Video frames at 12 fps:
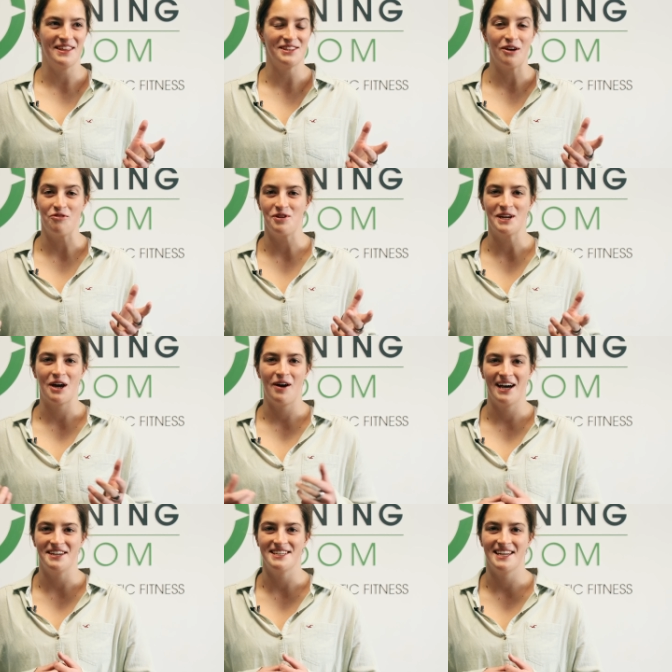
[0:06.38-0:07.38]
they don't really go
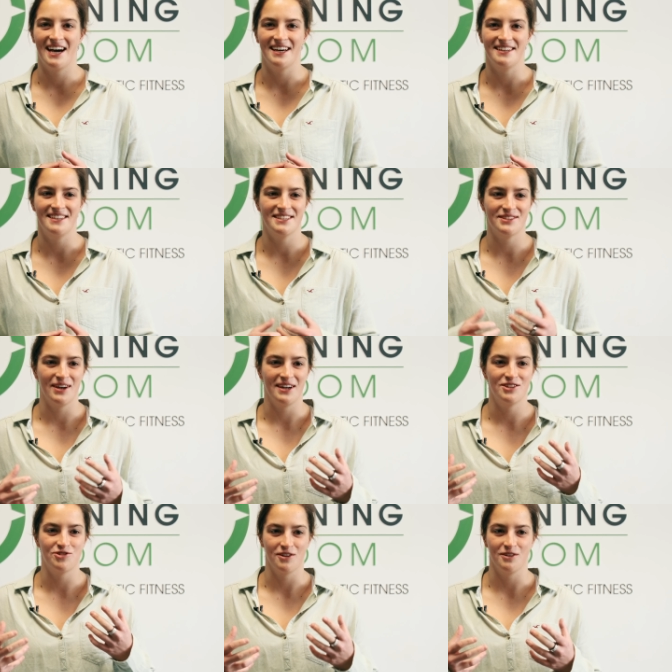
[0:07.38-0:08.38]
hand in hand, so I
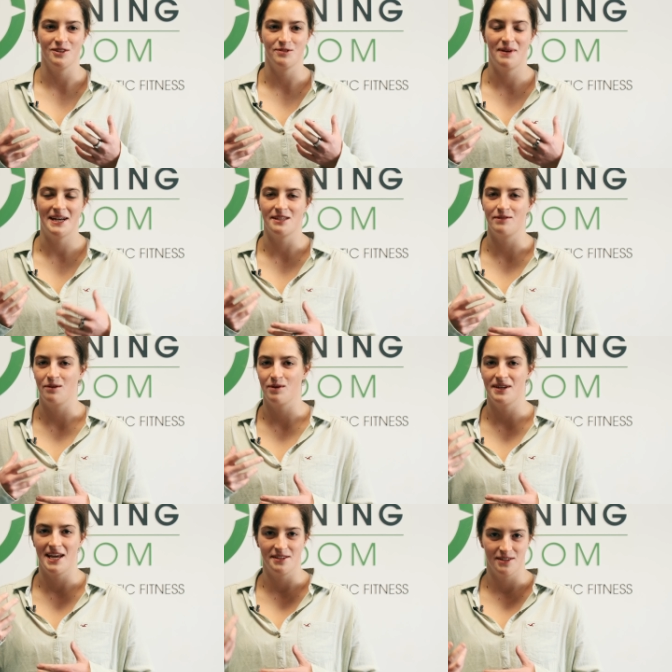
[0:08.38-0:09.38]
struggled massively
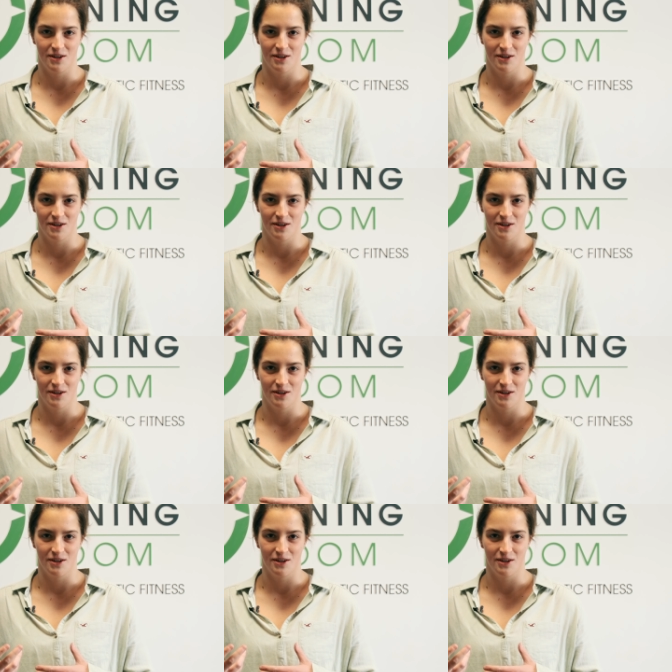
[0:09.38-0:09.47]
with nasal